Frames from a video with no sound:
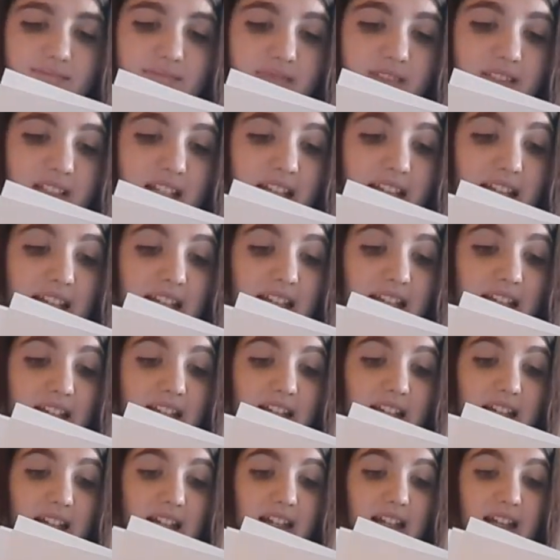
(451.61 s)

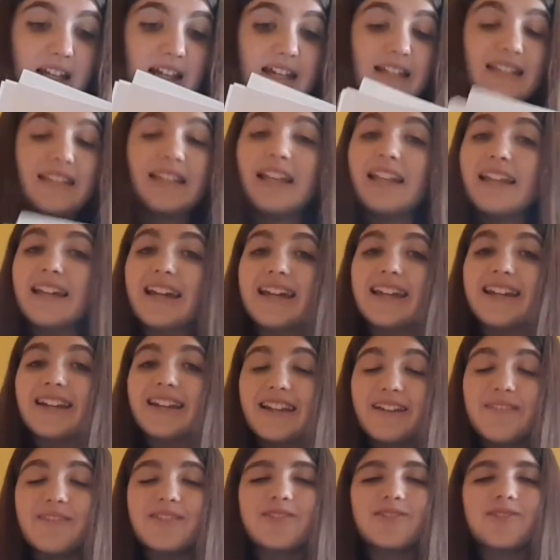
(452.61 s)
He
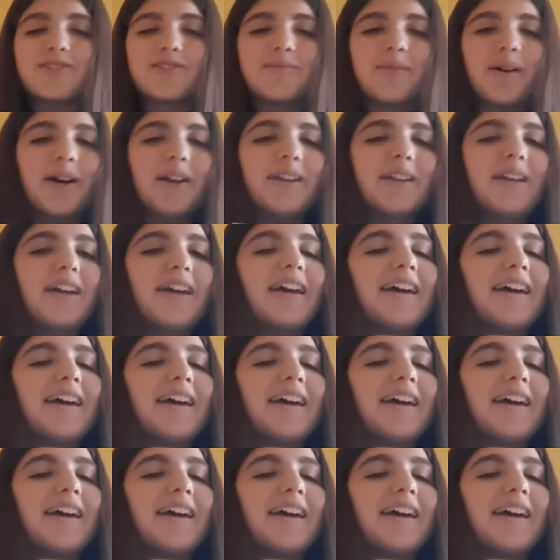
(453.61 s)
was smart.